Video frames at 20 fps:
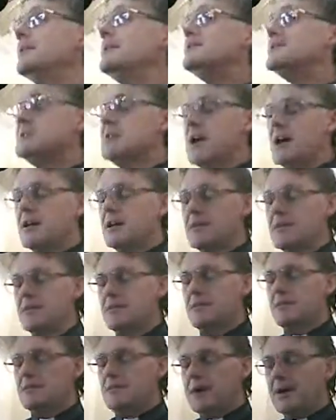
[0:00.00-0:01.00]
and started
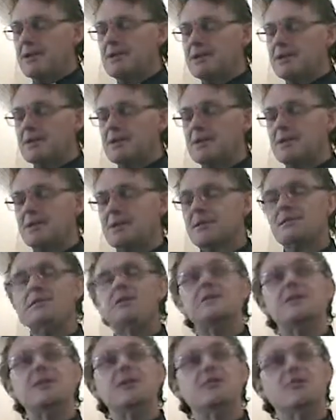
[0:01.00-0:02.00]
painting
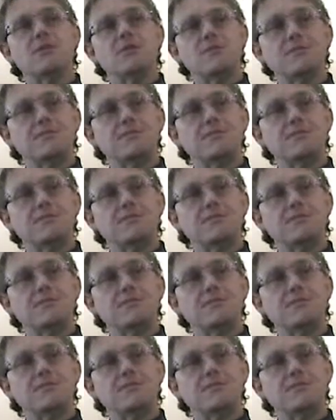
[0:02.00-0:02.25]
the bedroom.